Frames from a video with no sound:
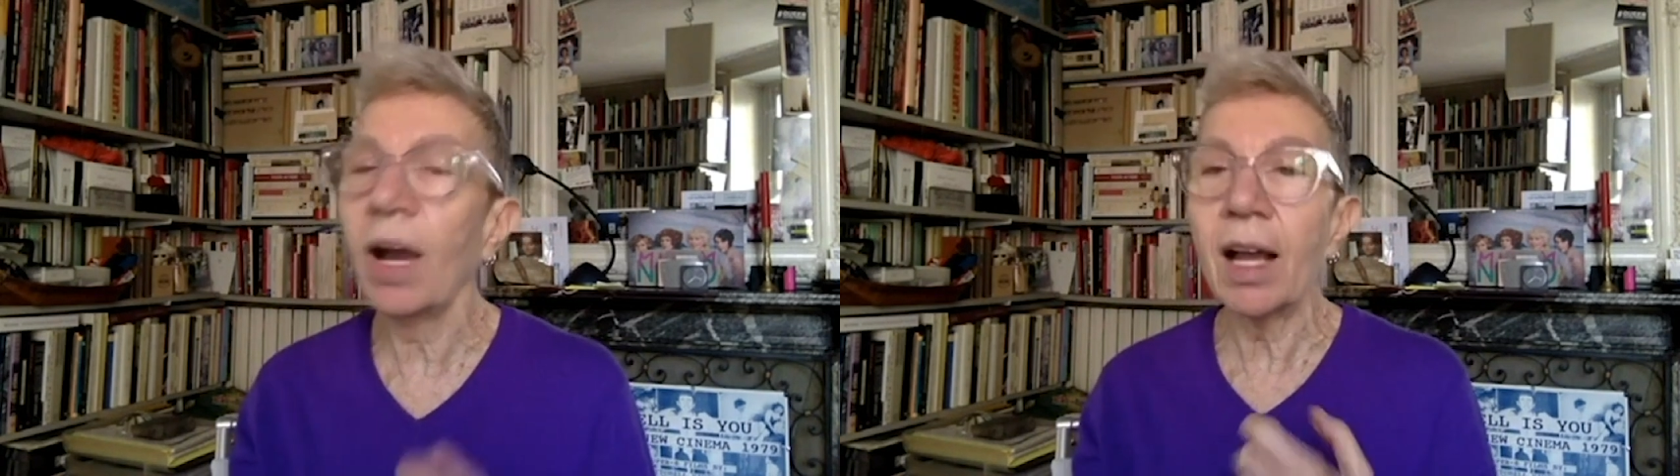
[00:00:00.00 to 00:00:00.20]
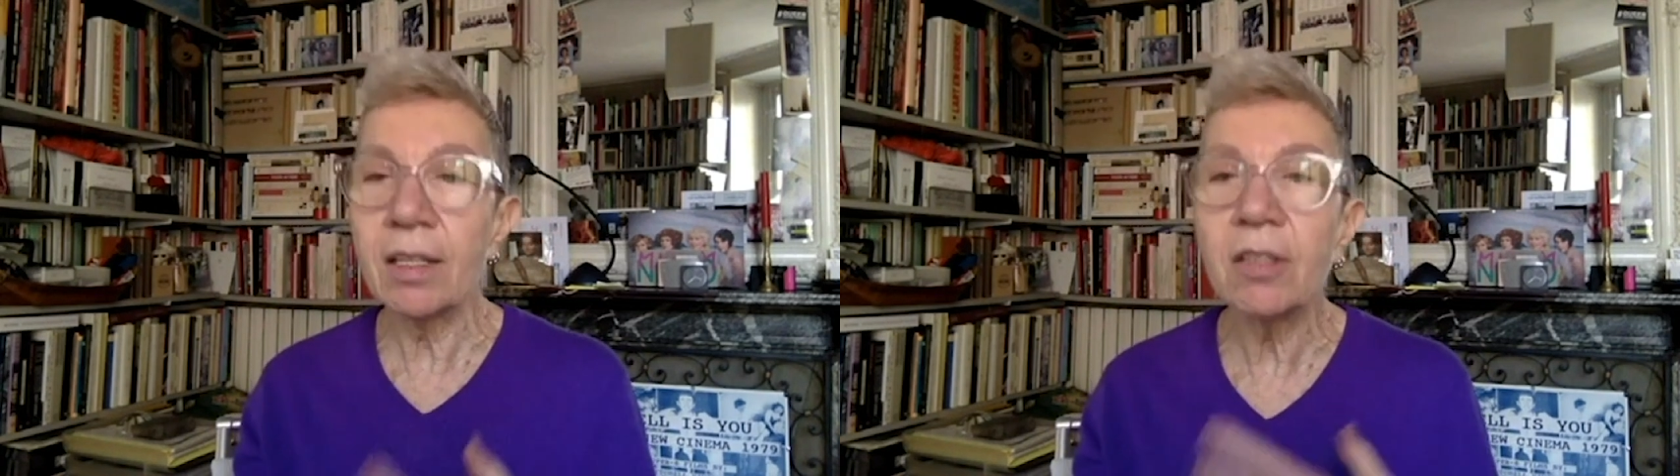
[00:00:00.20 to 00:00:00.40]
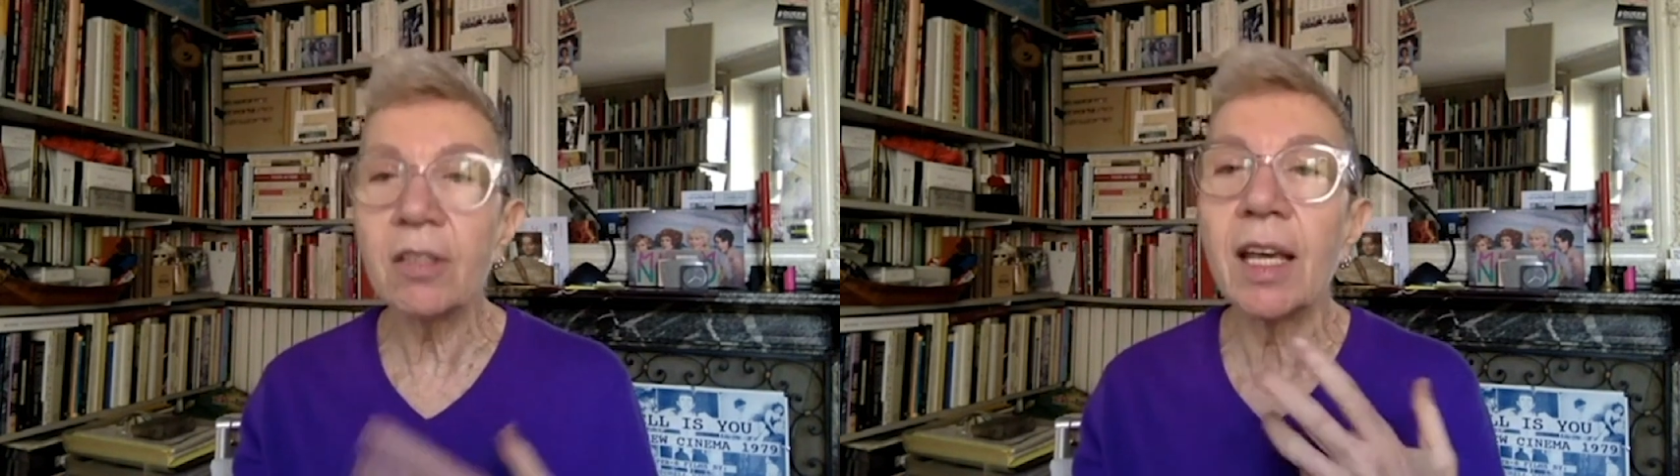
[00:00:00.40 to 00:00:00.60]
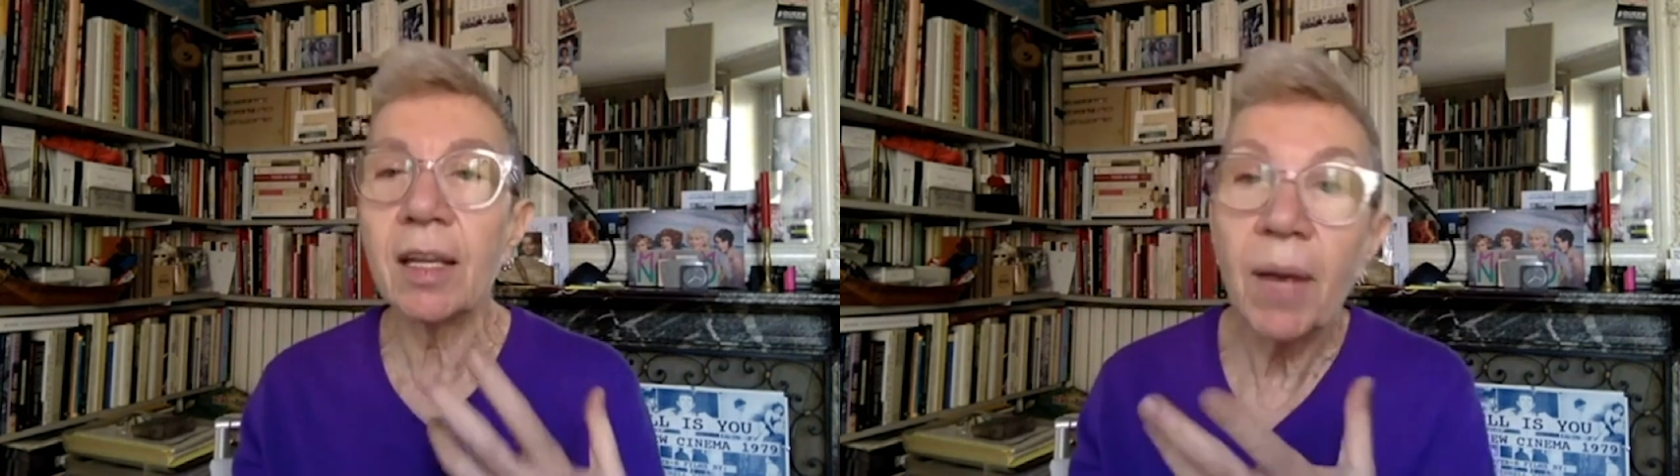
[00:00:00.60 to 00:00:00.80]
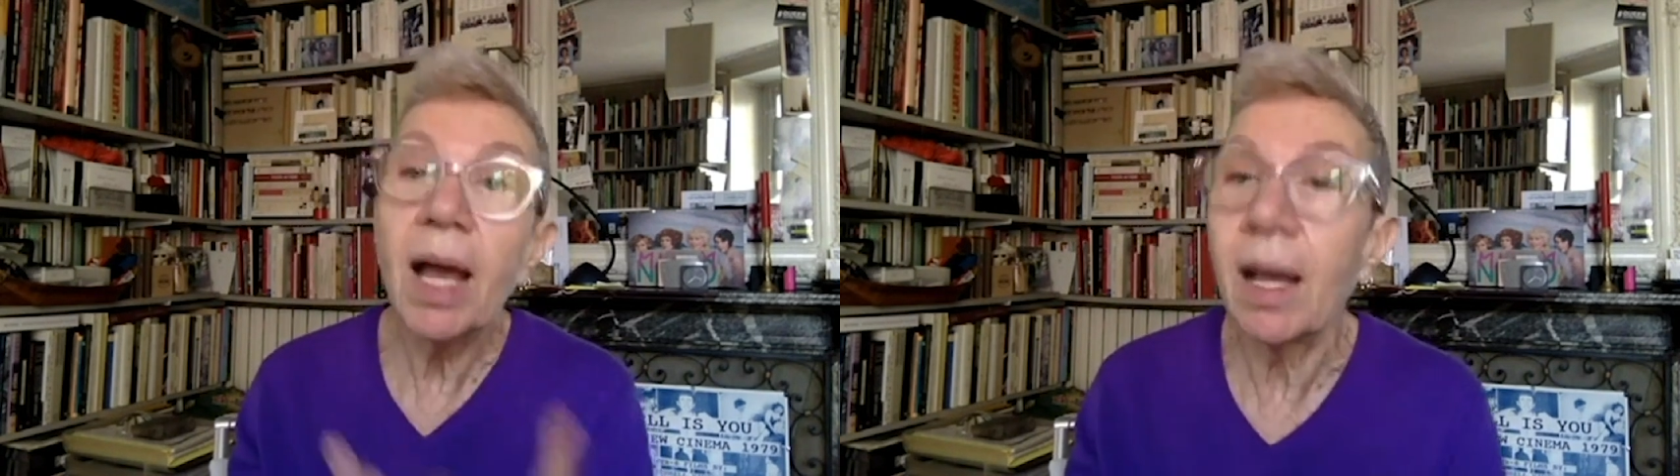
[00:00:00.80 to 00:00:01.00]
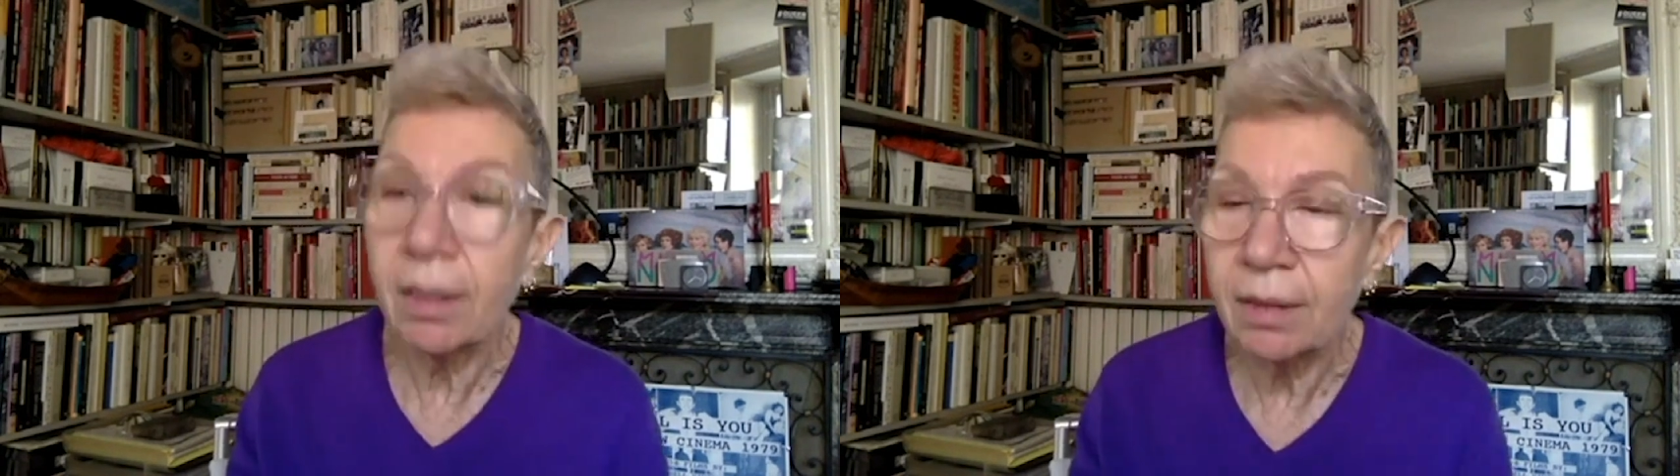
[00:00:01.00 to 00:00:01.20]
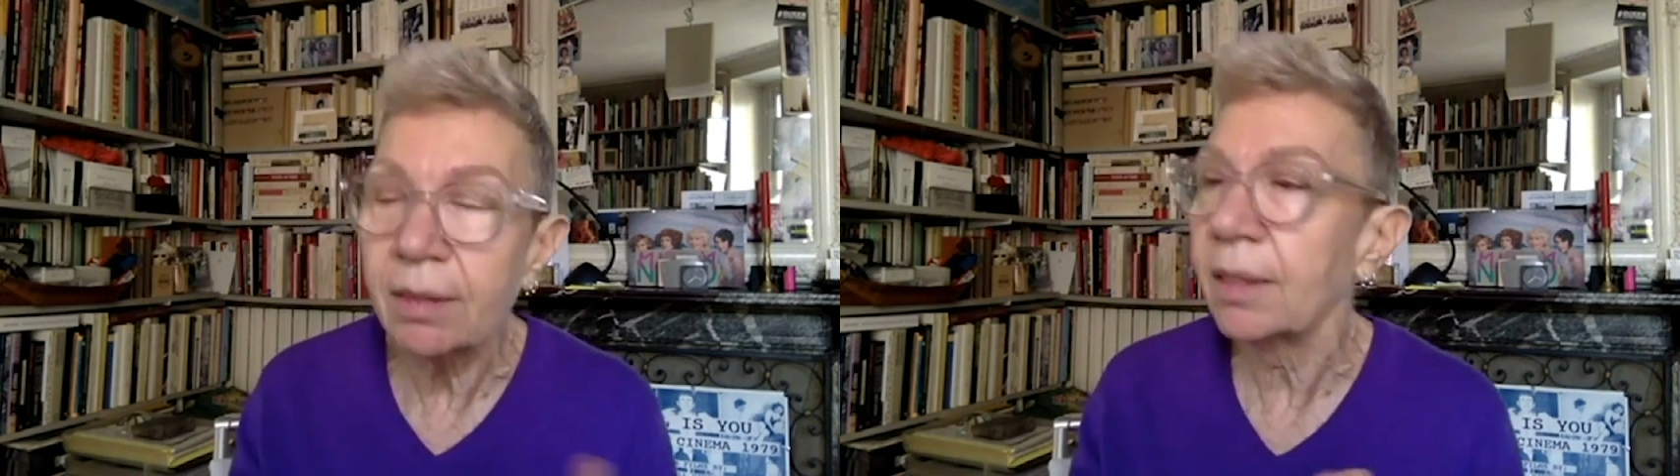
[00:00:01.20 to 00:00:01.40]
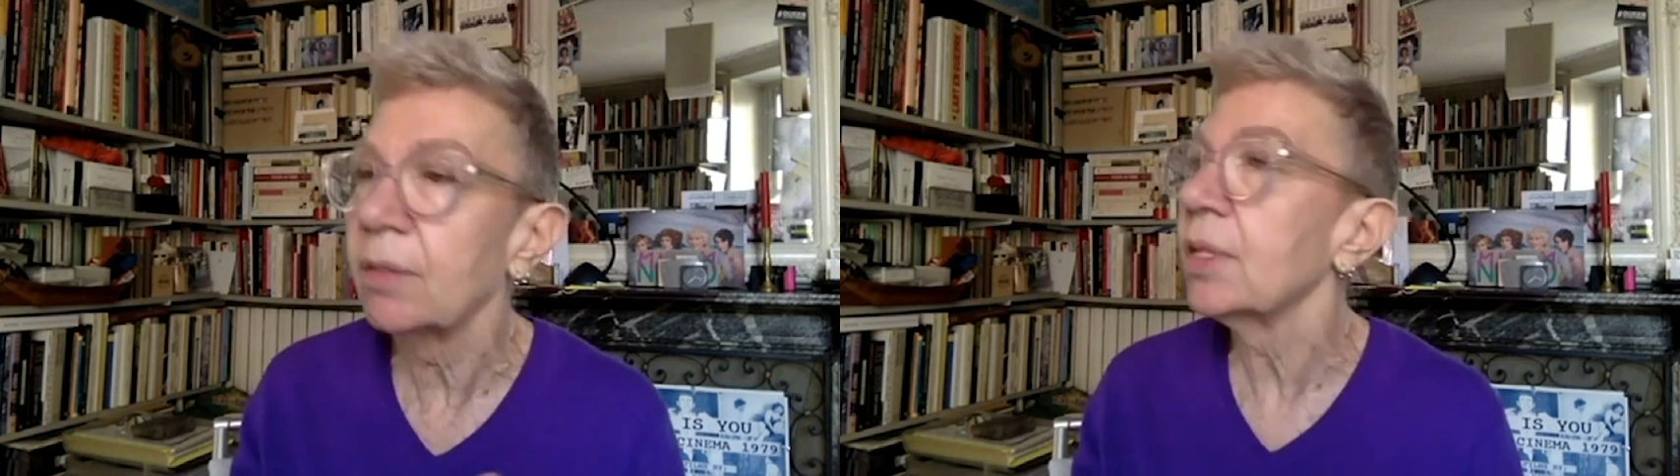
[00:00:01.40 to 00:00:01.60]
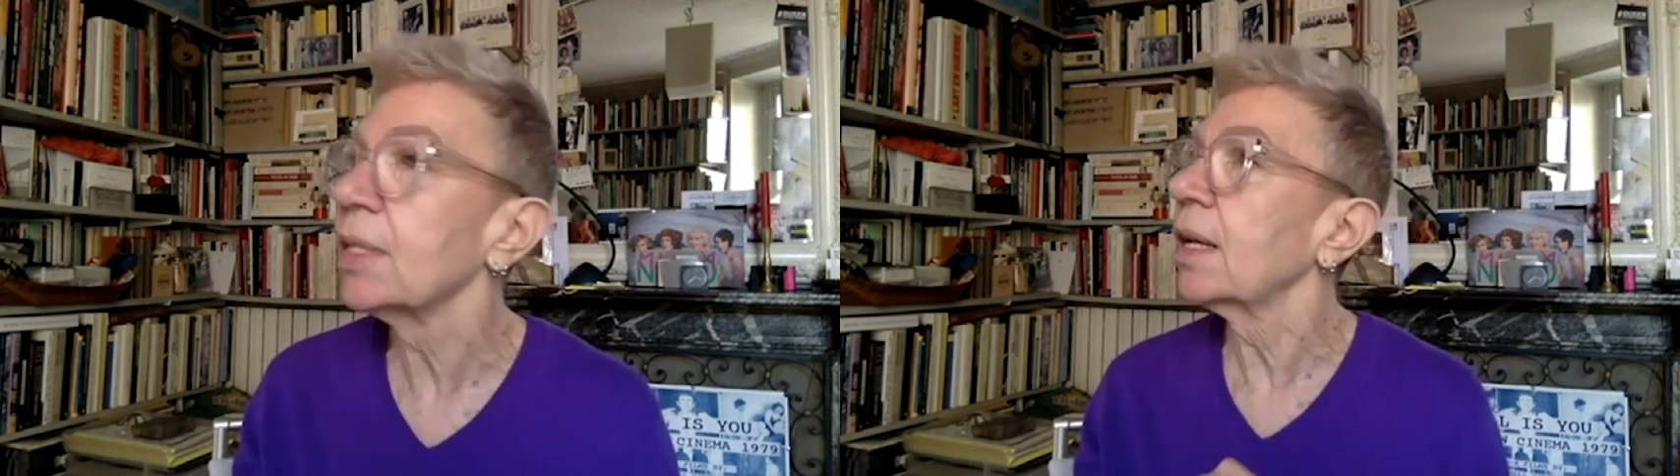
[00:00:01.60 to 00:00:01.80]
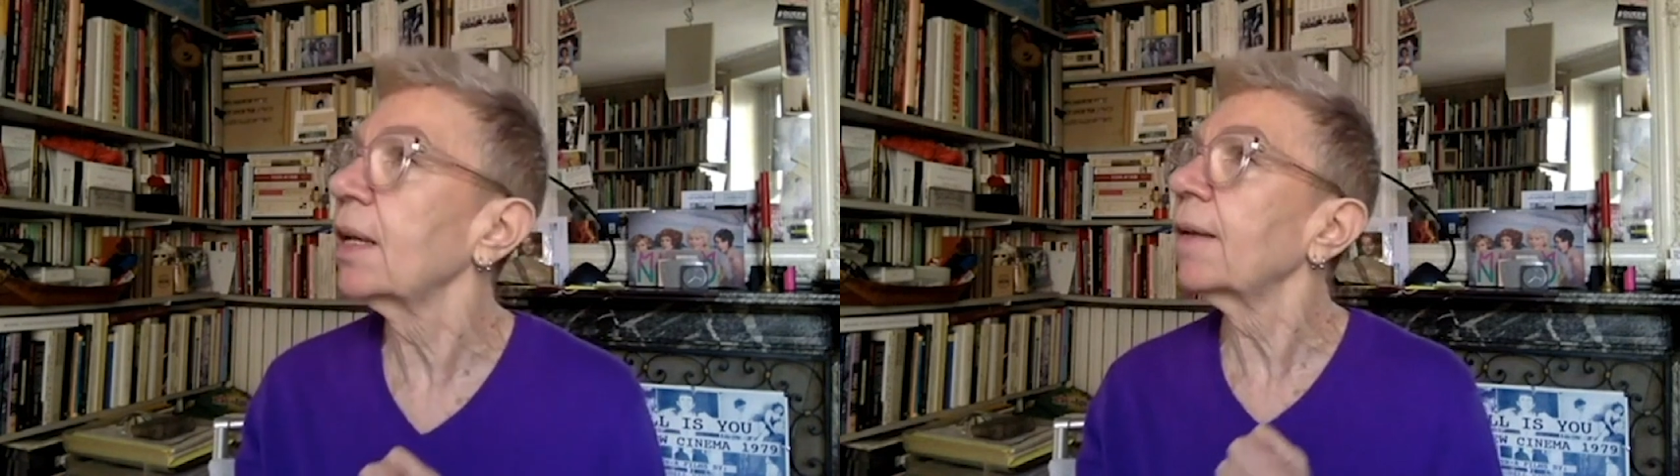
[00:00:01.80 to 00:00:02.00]
as a gay man, he
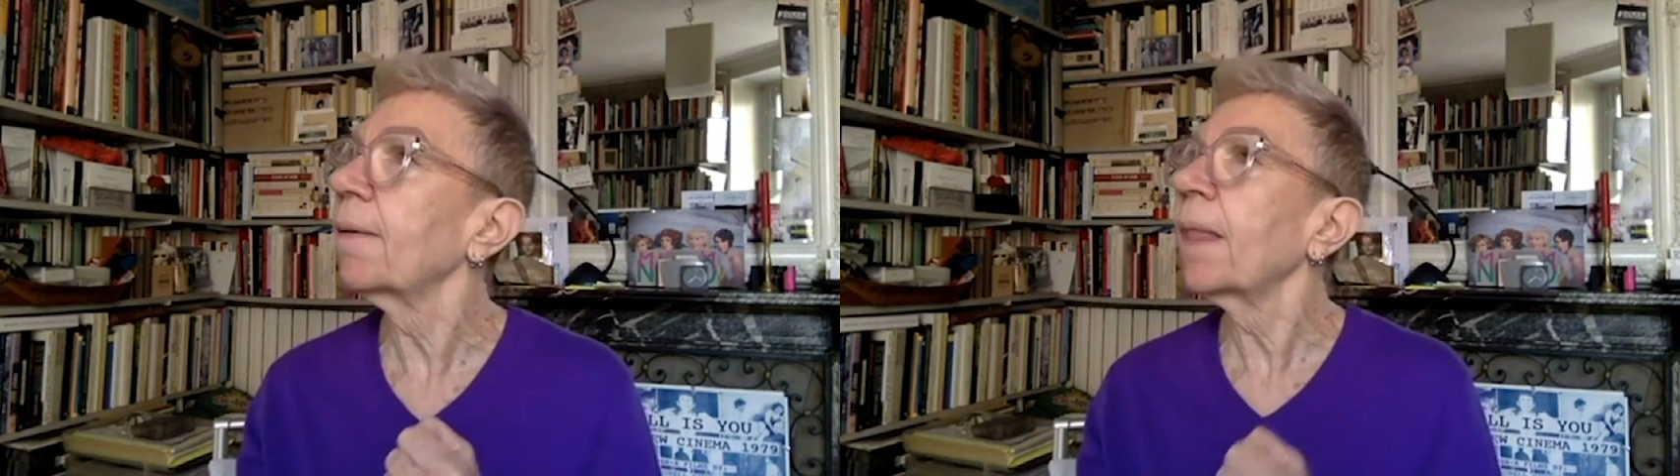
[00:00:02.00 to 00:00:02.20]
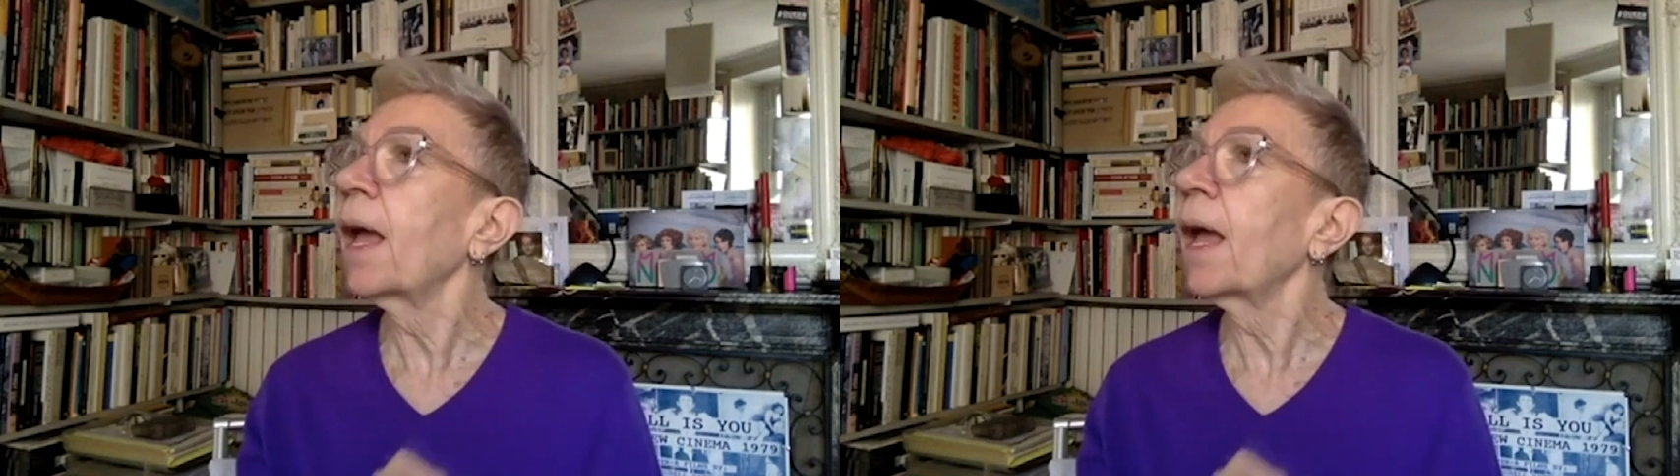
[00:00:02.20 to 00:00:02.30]
was saying,